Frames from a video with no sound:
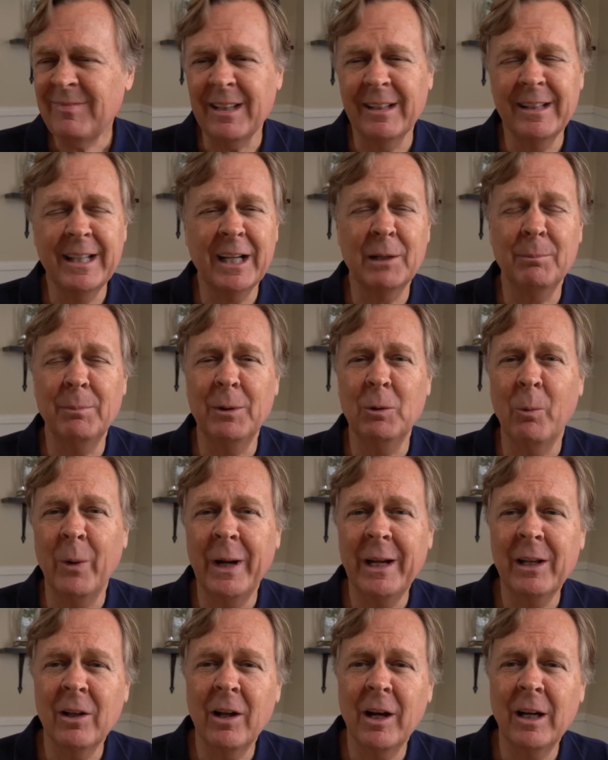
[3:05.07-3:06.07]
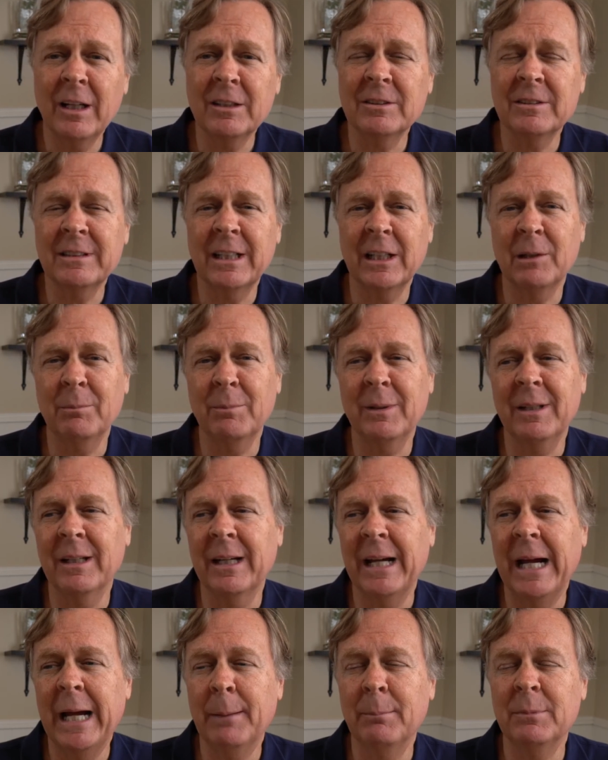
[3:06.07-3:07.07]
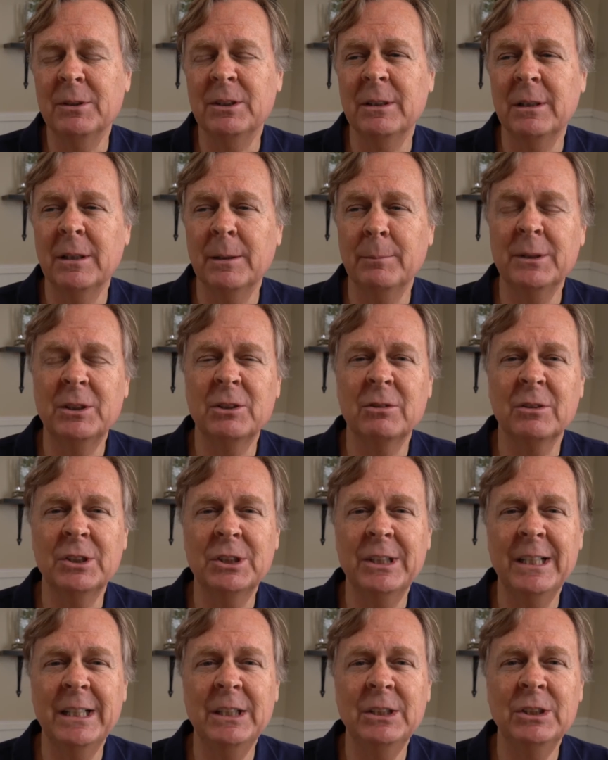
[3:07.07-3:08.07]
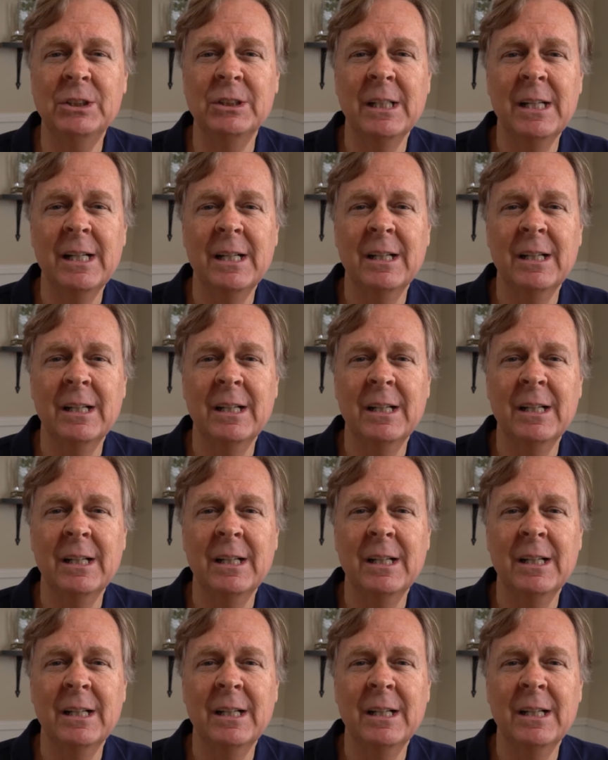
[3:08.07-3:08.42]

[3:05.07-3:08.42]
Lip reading: That could be weight loss. That could be a habitual change